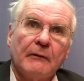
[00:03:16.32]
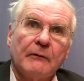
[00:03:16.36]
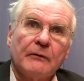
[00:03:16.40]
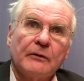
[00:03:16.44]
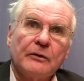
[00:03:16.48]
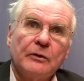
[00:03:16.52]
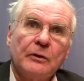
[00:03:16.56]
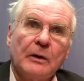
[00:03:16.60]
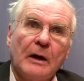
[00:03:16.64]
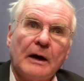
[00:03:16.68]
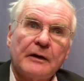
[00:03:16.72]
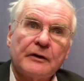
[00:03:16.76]

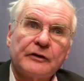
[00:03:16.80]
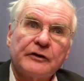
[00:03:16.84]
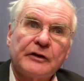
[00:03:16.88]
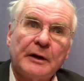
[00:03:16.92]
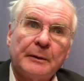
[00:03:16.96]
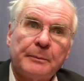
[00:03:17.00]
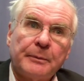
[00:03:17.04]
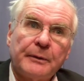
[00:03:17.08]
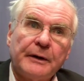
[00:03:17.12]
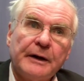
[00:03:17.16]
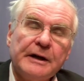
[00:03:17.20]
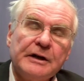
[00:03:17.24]
you had a
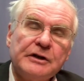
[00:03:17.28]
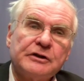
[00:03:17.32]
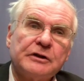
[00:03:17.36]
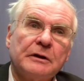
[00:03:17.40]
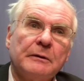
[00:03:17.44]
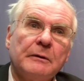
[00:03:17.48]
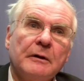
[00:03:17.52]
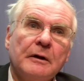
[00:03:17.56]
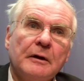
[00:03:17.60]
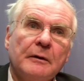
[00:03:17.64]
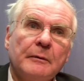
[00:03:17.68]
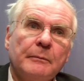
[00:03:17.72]

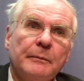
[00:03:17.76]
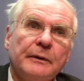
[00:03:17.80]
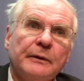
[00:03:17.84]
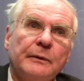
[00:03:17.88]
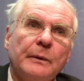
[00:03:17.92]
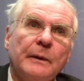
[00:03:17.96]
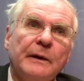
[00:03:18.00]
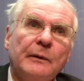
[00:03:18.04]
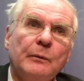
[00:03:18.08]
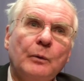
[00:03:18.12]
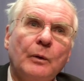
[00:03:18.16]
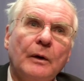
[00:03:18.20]
separation
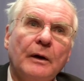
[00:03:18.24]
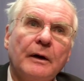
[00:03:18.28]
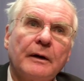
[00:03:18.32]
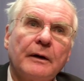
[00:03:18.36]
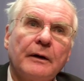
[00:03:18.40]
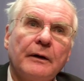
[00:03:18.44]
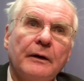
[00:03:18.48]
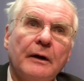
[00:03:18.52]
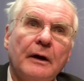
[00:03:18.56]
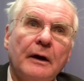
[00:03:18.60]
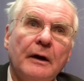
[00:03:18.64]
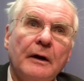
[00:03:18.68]
between
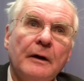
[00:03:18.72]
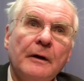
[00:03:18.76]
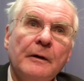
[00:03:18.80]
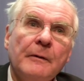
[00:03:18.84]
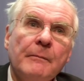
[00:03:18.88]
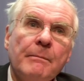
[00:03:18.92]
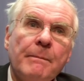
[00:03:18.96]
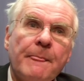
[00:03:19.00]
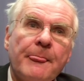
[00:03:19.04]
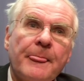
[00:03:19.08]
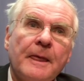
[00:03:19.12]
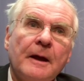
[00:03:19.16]
work and
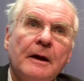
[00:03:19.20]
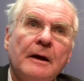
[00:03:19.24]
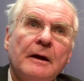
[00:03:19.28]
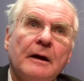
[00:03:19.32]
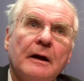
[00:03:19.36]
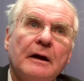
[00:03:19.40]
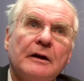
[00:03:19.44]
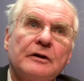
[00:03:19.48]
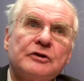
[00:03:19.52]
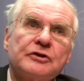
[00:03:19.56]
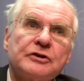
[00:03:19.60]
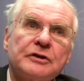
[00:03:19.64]
home,
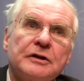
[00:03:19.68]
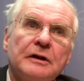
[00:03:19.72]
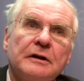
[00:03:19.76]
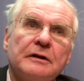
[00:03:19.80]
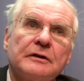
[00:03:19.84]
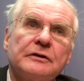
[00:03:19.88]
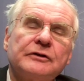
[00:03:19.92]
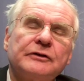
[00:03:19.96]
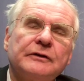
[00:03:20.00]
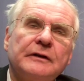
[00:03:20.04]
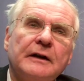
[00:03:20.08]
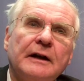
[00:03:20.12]
and
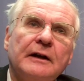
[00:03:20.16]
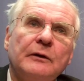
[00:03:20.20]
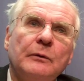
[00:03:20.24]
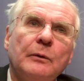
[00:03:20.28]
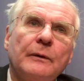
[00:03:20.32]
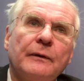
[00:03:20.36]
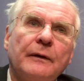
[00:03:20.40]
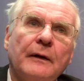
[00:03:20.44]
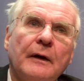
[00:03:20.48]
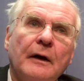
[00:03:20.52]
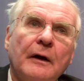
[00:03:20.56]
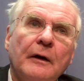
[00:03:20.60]
church stayed
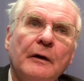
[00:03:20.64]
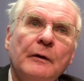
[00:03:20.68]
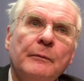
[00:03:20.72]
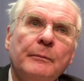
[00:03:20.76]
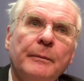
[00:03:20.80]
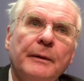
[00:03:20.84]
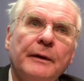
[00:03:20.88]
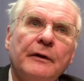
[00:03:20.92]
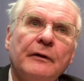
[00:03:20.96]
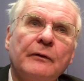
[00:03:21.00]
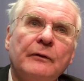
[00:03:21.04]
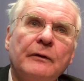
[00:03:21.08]
with the
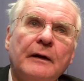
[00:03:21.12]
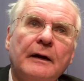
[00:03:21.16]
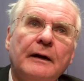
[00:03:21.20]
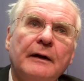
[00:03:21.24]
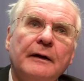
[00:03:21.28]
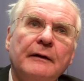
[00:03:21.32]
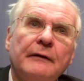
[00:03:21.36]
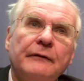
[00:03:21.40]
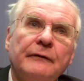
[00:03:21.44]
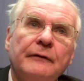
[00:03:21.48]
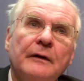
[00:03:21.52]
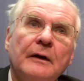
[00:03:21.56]
home bit of
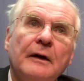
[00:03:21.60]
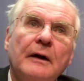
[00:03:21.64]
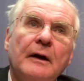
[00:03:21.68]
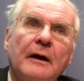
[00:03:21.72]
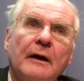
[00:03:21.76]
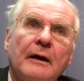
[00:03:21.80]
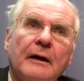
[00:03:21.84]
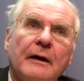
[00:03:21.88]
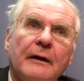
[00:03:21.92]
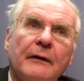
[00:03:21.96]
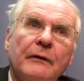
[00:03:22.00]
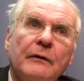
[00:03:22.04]
life,
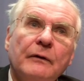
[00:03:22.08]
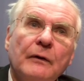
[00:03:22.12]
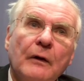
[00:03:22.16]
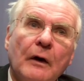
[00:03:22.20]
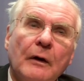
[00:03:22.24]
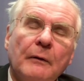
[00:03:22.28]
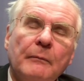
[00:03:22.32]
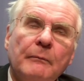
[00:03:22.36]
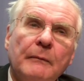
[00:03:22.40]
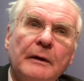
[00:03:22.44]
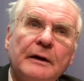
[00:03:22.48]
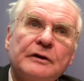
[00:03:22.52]
and
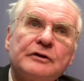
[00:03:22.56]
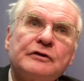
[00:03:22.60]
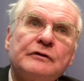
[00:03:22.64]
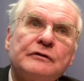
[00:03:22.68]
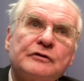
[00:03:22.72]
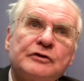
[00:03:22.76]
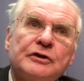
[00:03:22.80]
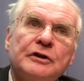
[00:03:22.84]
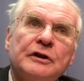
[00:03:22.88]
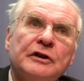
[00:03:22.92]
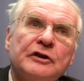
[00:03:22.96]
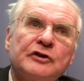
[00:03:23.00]
not much
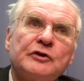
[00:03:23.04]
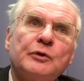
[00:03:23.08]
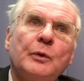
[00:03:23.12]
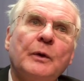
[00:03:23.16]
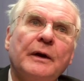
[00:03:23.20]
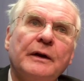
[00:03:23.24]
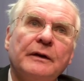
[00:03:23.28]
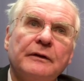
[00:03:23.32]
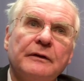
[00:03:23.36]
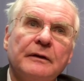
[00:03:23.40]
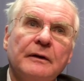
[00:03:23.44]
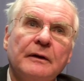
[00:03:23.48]
of church
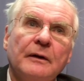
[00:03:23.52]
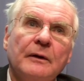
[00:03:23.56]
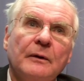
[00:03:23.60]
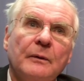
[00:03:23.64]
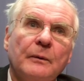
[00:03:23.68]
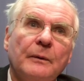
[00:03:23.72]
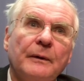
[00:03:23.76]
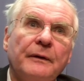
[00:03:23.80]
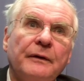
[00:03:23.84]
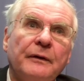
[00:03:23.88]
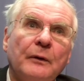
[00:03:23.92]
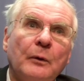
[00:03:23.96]
went
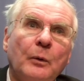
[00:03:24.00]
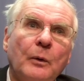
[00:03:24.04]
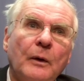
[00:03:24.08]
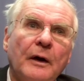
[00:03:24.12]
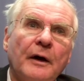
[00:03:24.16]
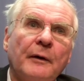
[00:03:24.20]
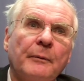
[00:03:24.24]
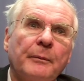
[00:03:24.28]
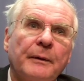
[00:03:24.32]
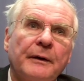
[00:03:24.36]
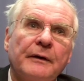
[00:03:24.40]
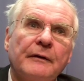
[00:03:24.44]
with the
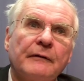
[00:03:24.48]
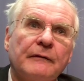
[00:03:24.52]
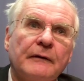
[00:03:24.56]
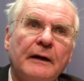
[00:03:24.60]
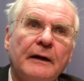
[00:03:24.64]
work bit of